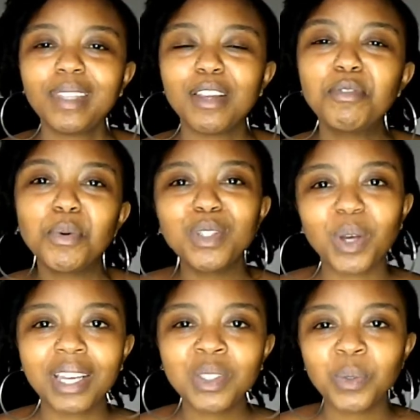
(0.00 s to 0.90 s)
if you went to
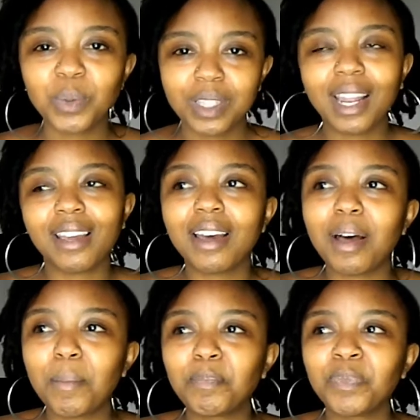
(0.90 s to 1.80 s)
high school with like
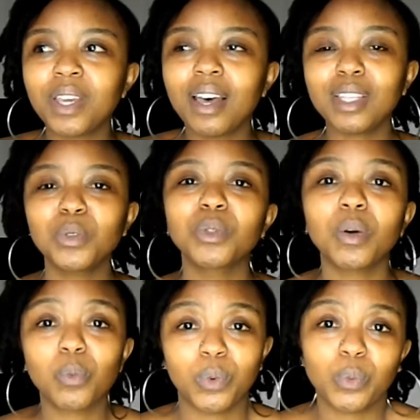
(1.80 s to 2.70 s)
a high school
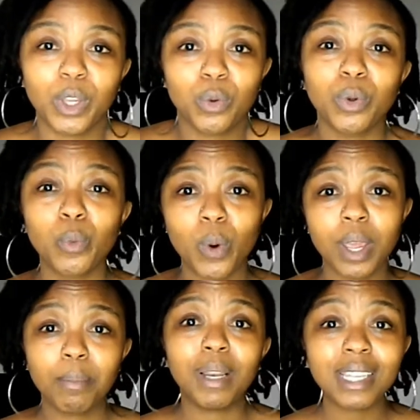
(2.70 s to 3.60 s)
where you
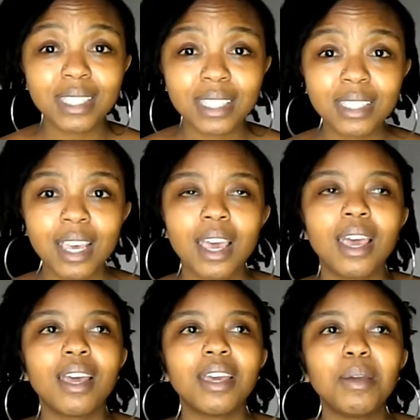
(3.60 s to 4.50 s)
wear blazers,
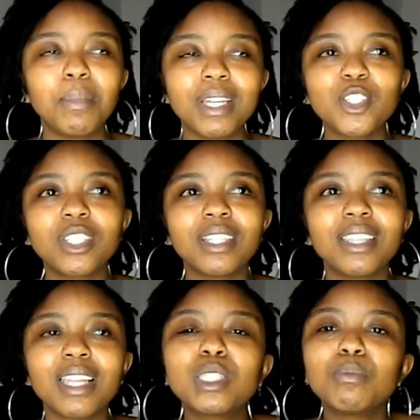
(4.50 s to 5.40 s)
imagine
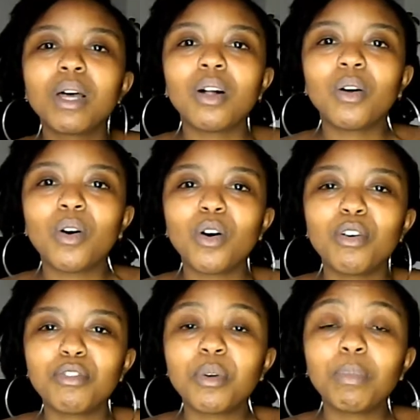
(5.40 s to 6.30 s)
that smell
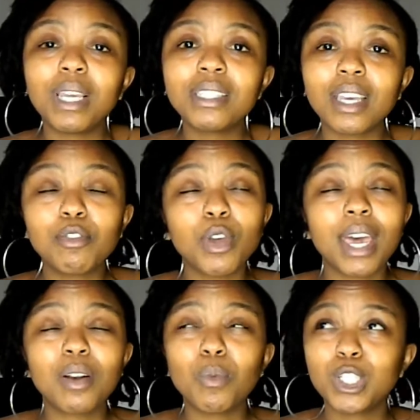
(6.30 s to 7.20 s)
of the blazer if you
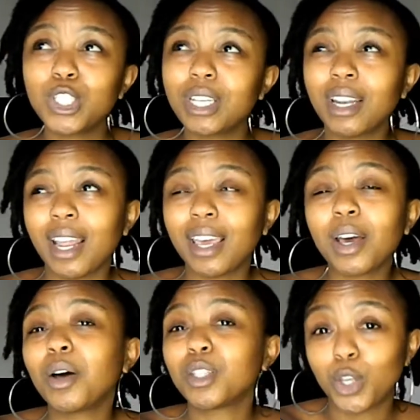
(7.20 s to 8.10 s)
hadn't washed it in like
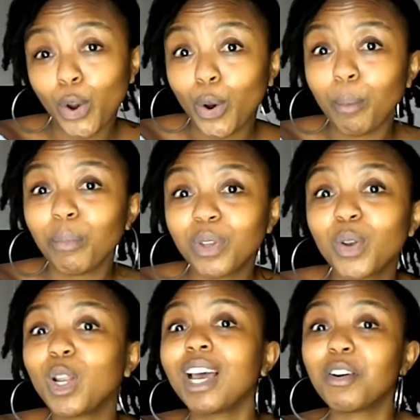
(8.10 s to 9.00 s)
a term, you
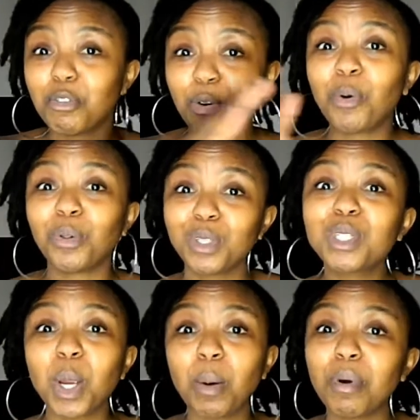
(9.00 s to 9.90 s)
know, like a full
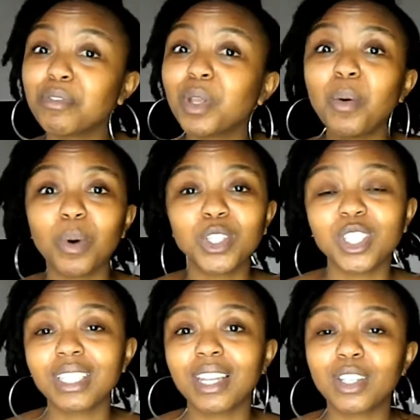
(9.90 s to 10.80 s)
term of not
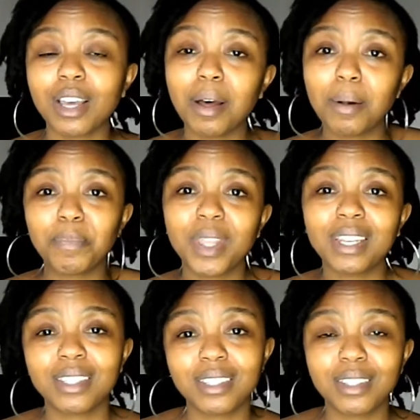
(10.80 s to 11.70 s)
washing
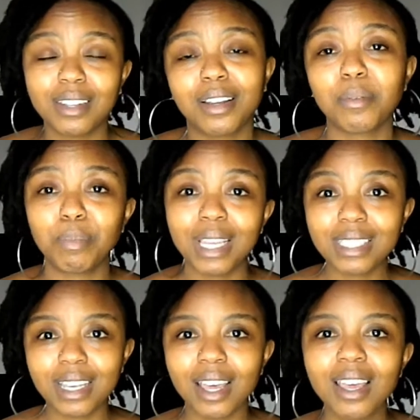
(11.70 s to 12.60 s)
that
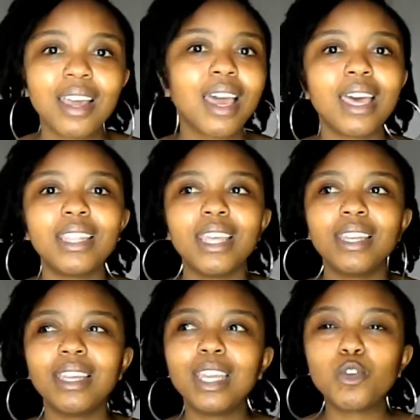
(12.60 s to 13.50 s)
blazer, and then
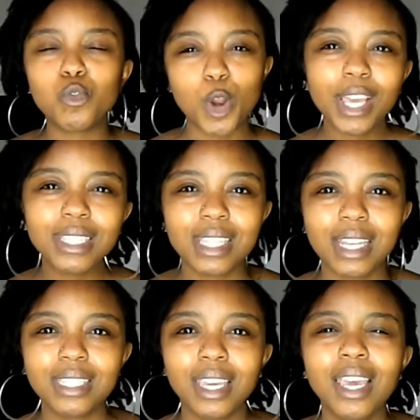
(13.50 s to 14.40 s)
it rains
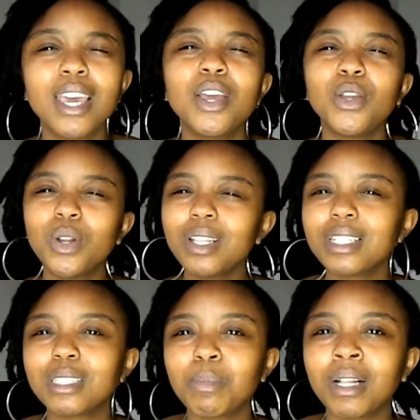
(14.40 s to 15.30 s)
that day. You know
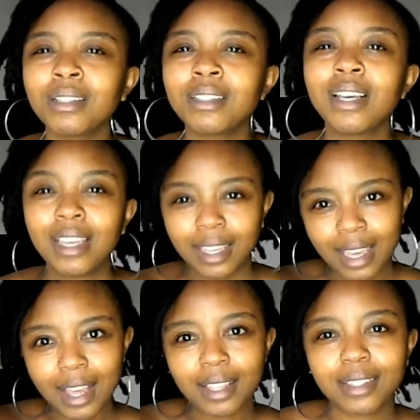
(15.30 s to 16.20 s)
that smell?
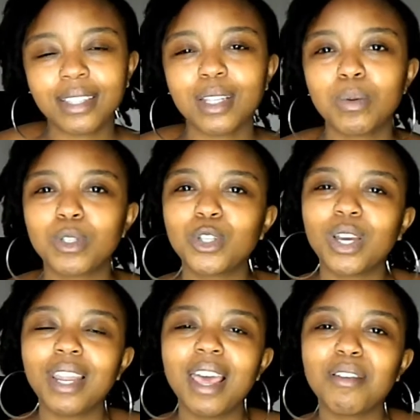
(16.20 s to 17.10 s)
Yeah, that's what you're
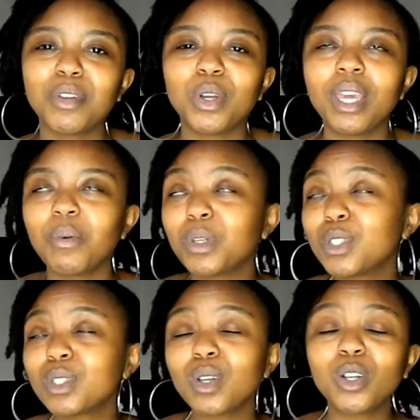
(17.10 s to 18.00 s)
gonna have in your hair, which
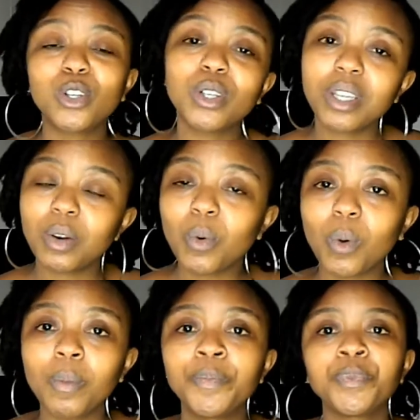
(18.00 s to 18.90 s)
is not good at
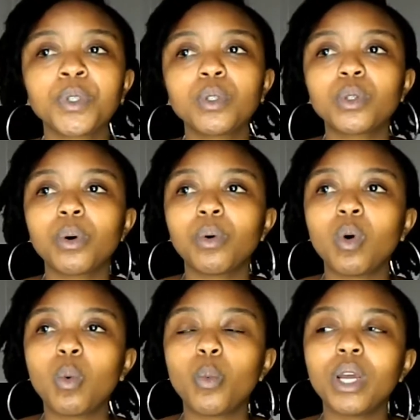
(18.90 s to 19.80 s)
all. So
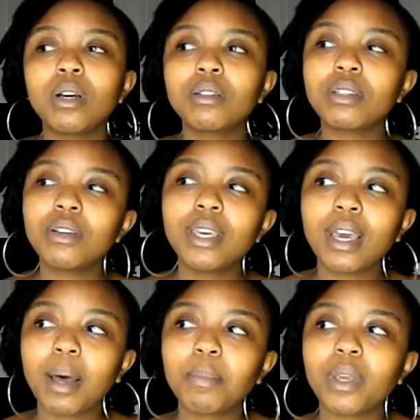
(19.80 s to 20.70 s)
when I was
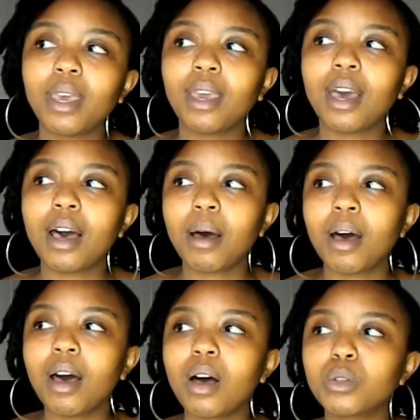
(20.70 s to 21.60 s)
looking up
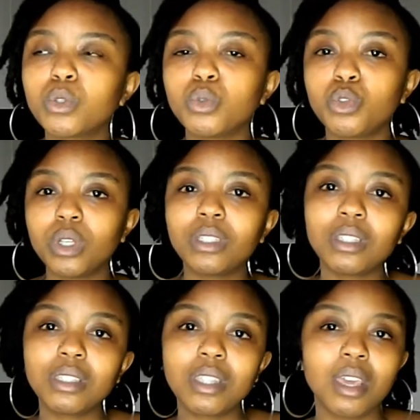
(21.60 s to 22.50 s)
how to treat
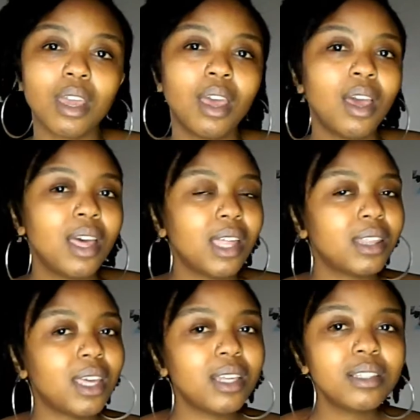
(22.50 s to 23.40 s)
this thing,
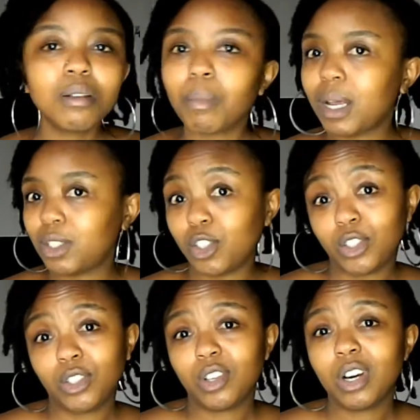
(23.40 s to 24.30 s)
there isn't
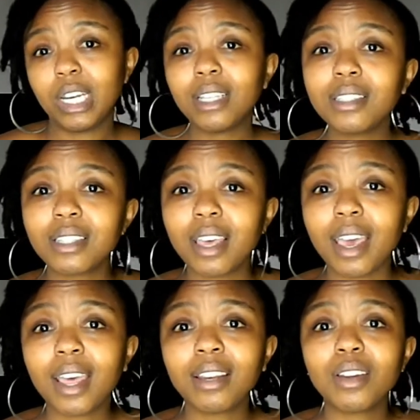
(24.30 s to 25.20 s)
much on it,
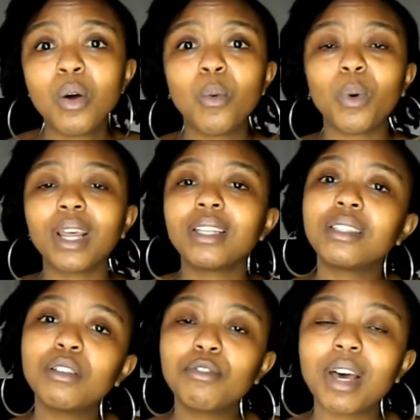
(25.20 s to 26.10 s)
and what I
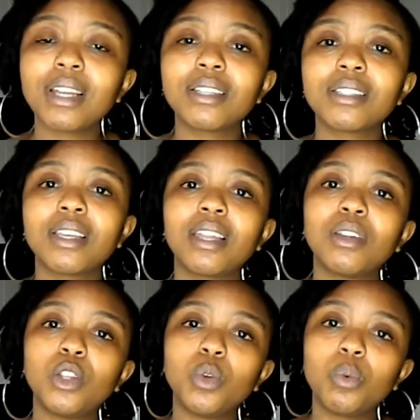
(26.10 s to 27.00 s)
did find is
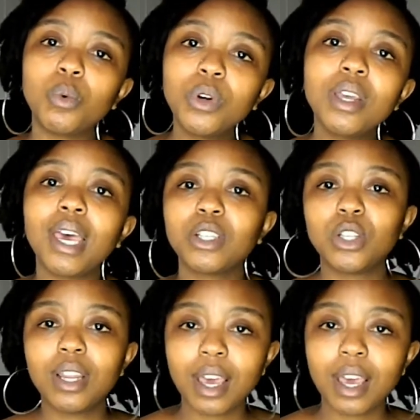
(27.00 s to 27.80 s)
that you would actually